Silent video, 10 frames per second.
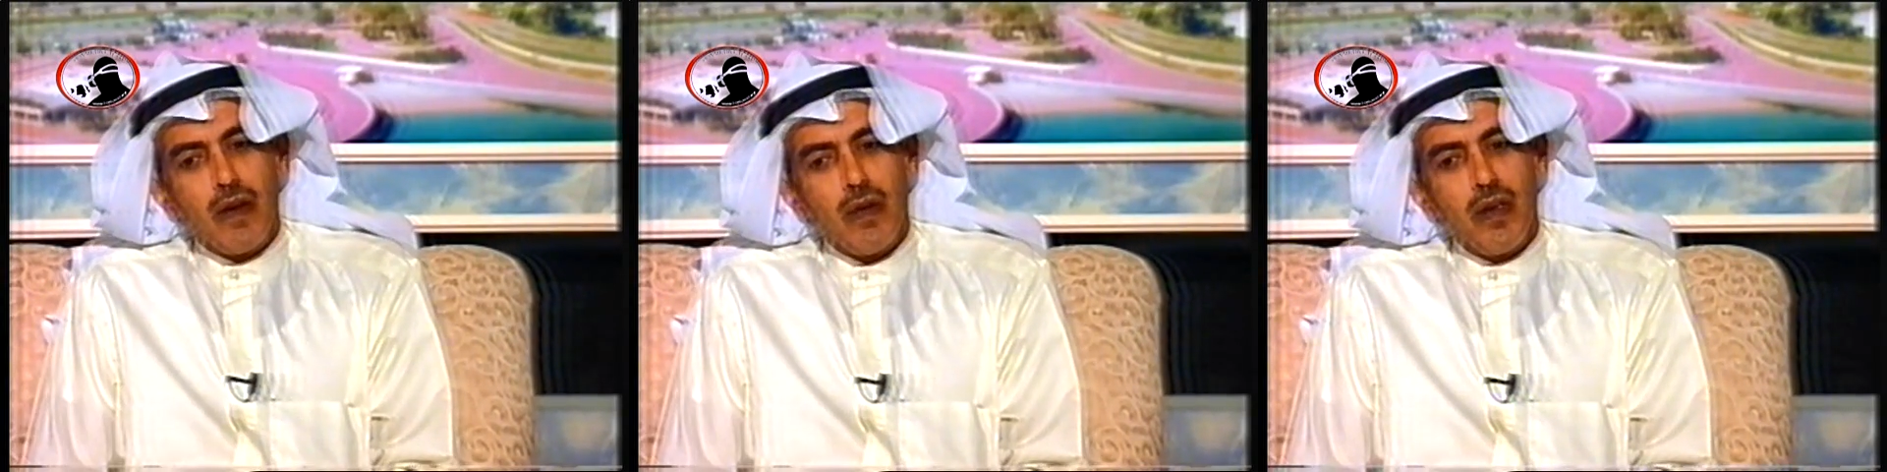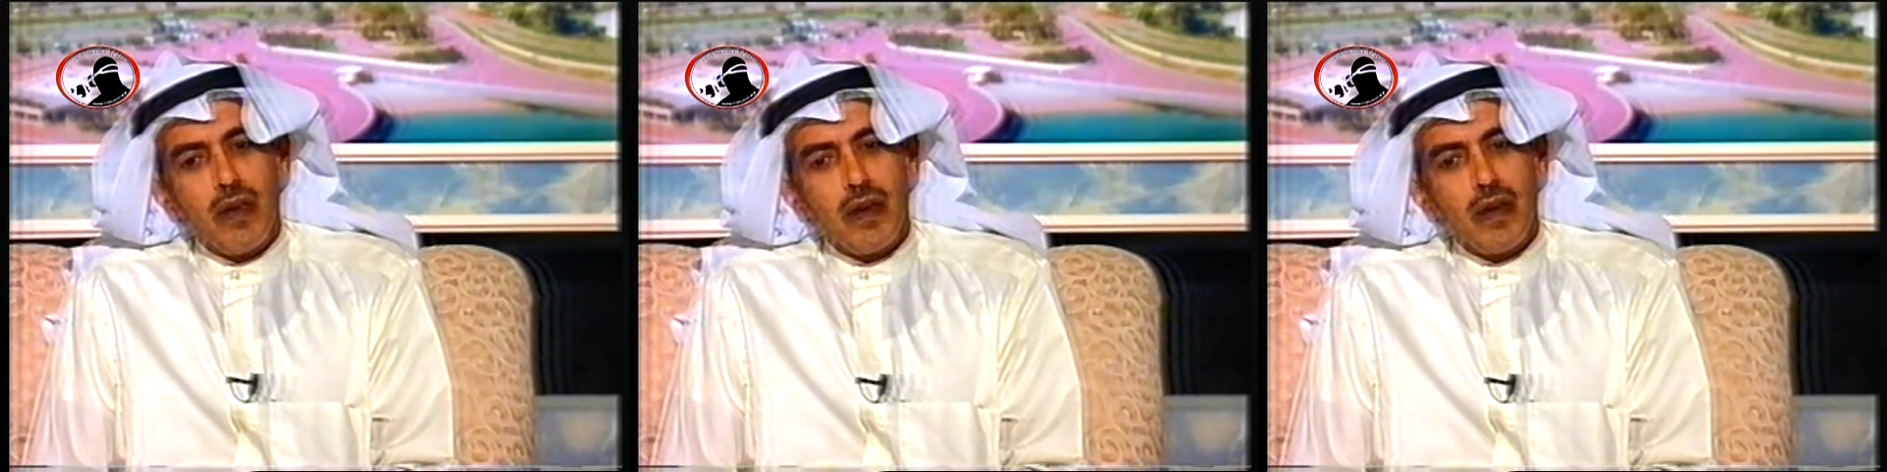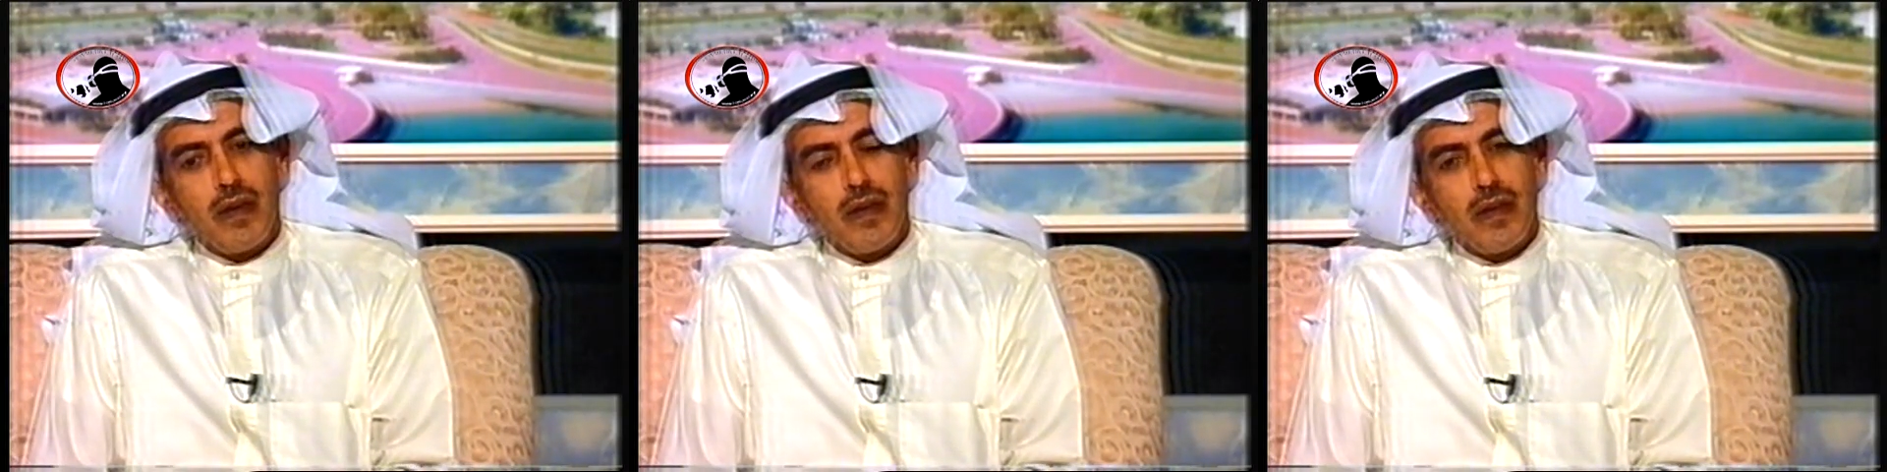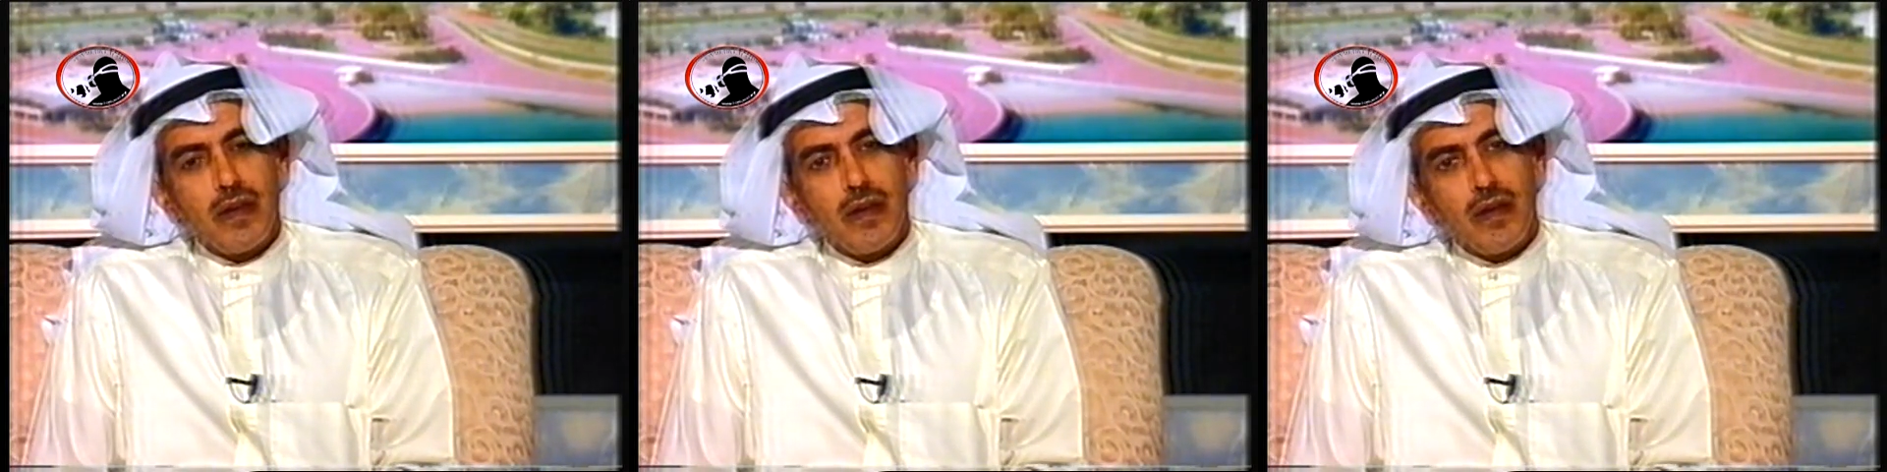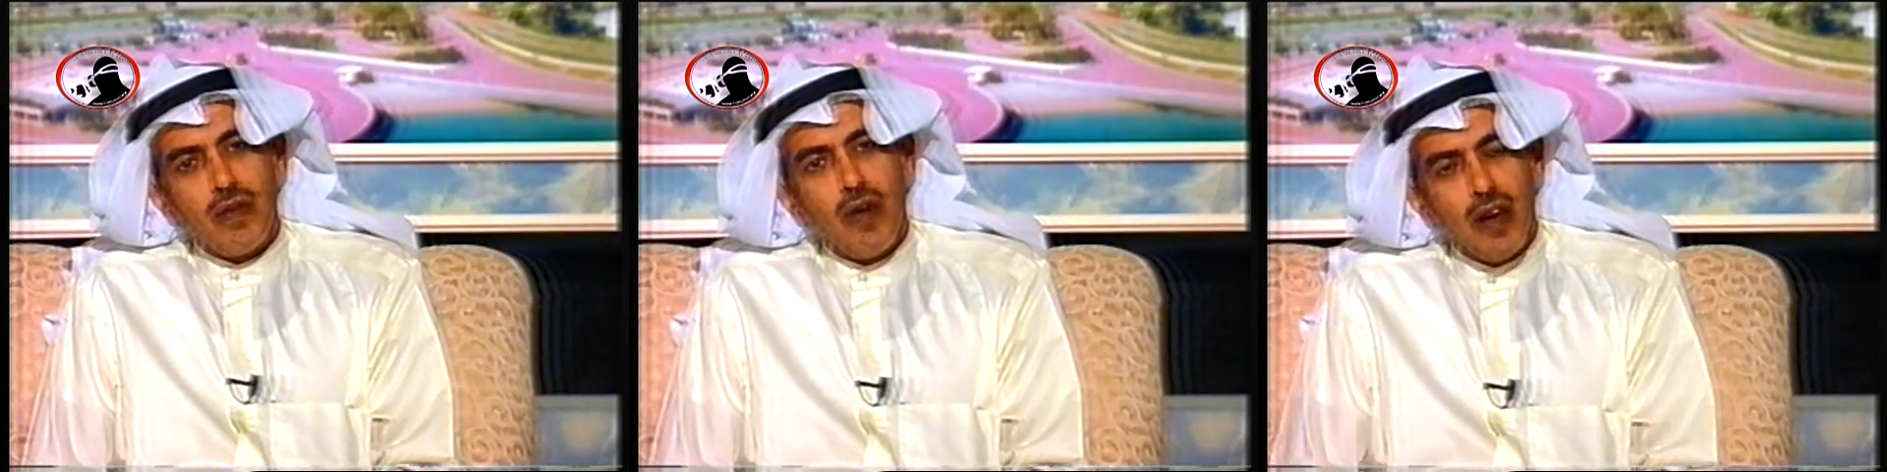we
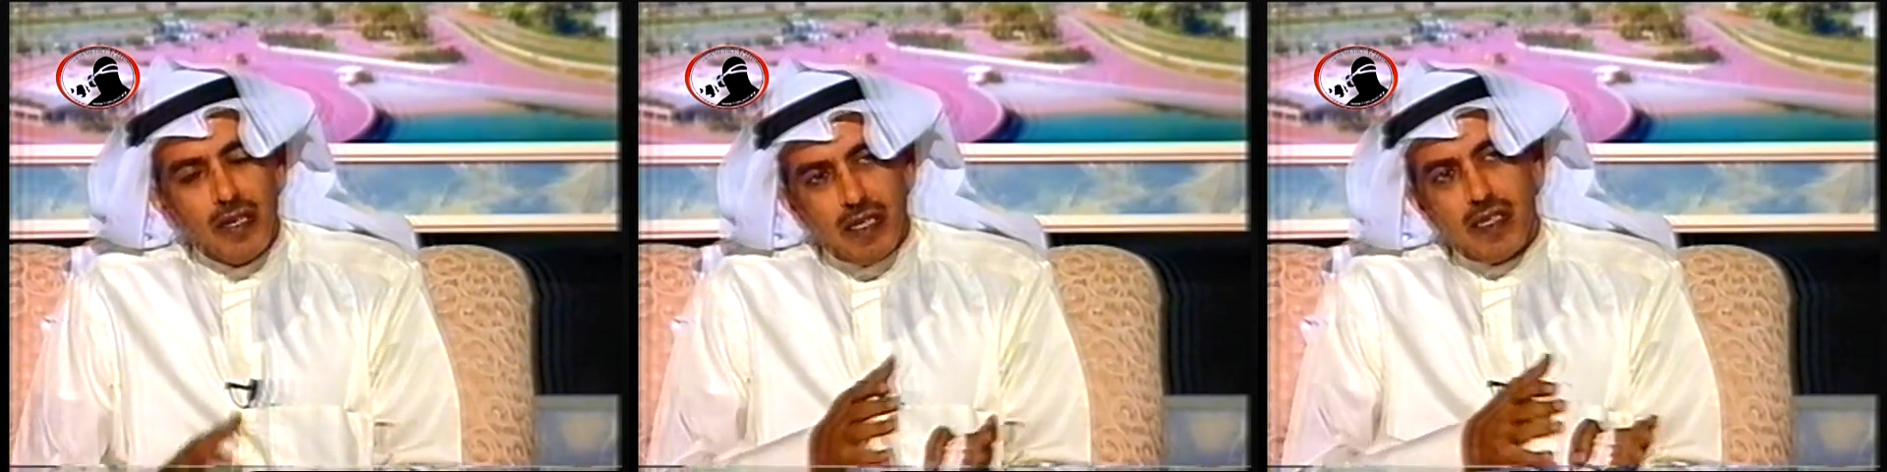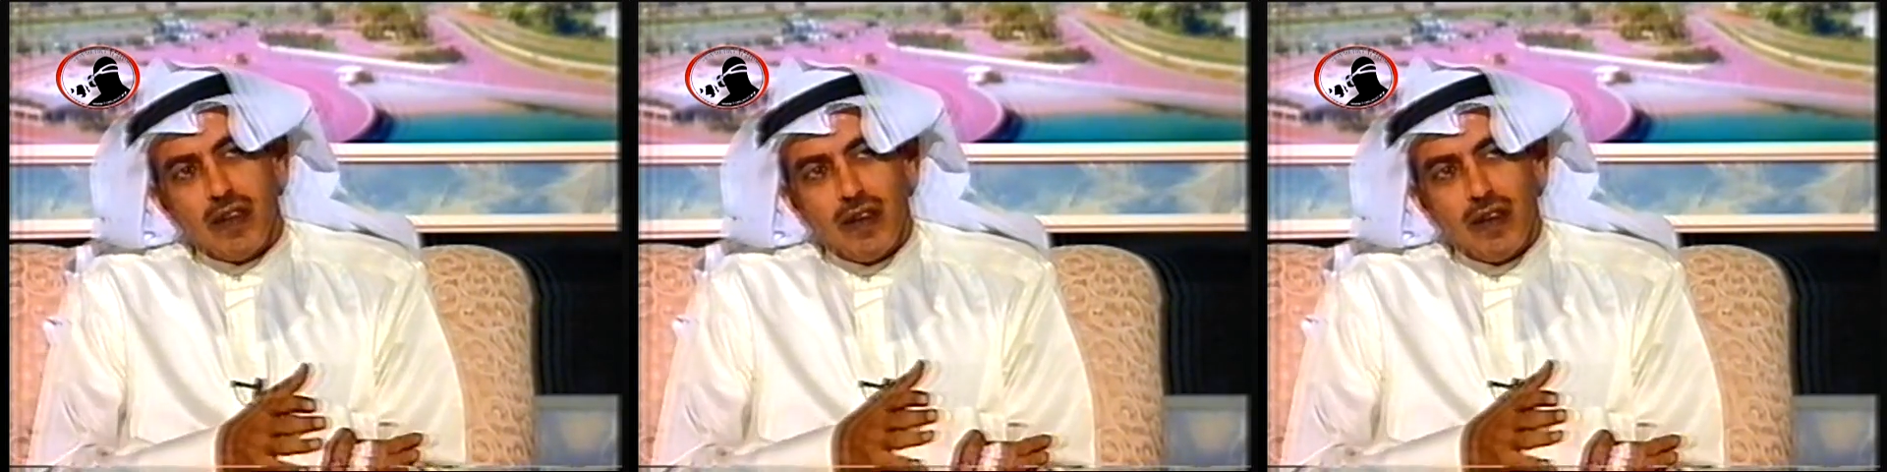focus